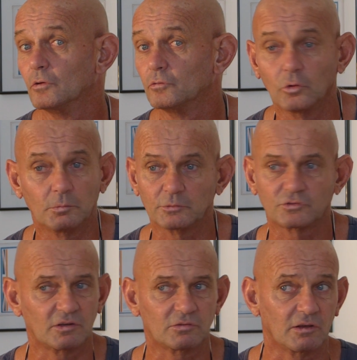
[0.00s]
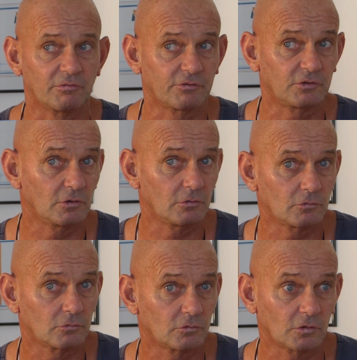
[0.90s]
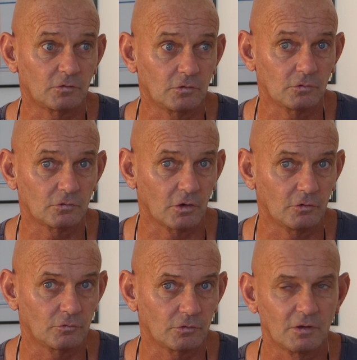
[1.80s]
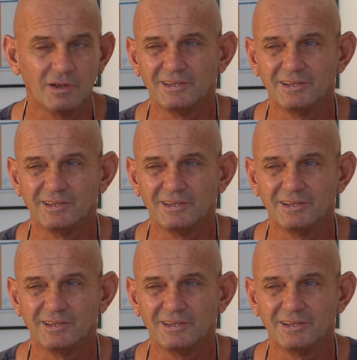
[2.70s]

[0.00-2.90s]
Normally you'll say 50 years, 60 years, 100.